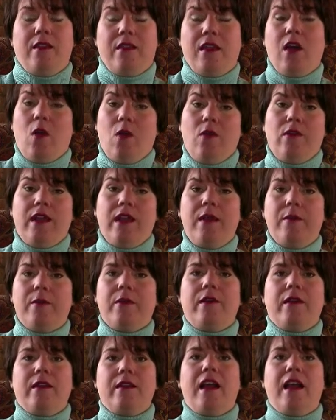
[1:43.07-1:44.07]
the whole
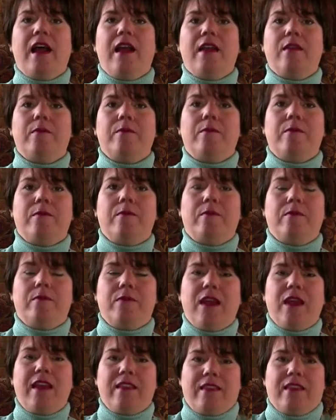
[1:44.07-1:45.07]
neighborhood got
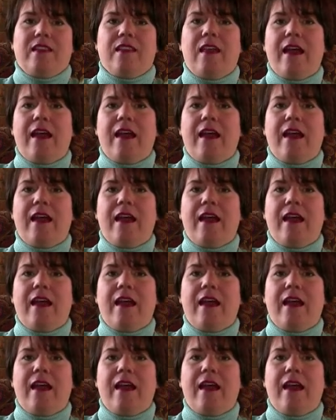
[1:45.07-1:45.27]
the